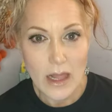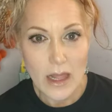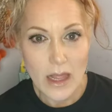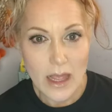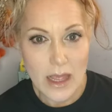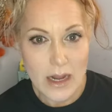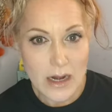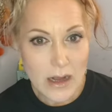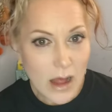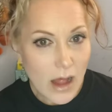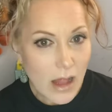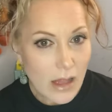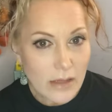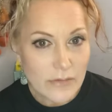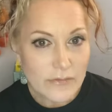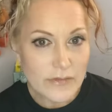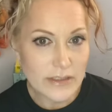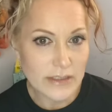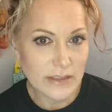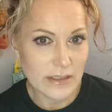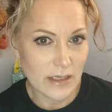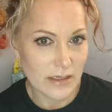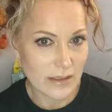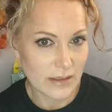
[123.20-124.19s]
and all of a
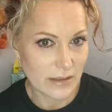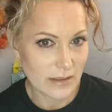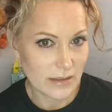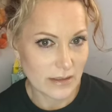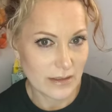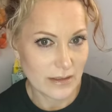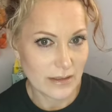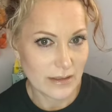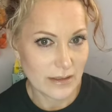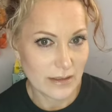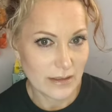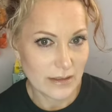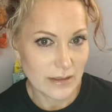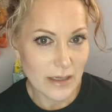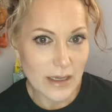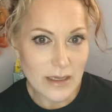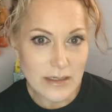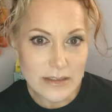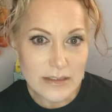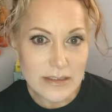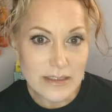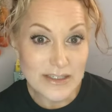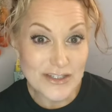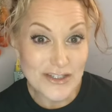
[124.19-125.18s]
sudden, the
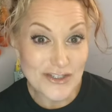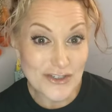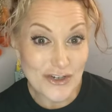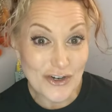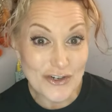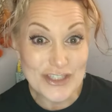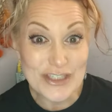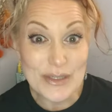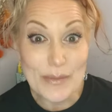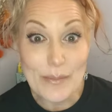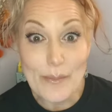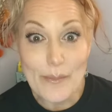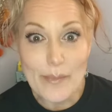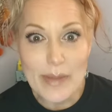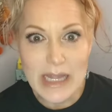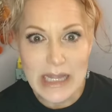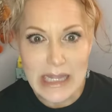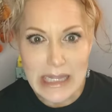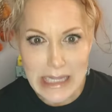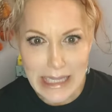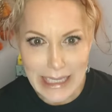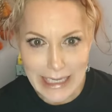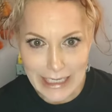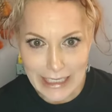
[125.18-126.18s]
Edison starts
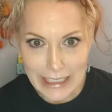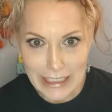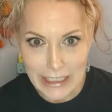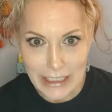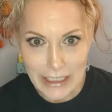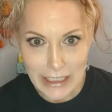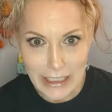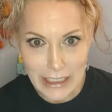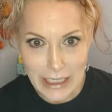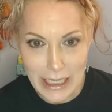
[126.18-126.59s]
playing.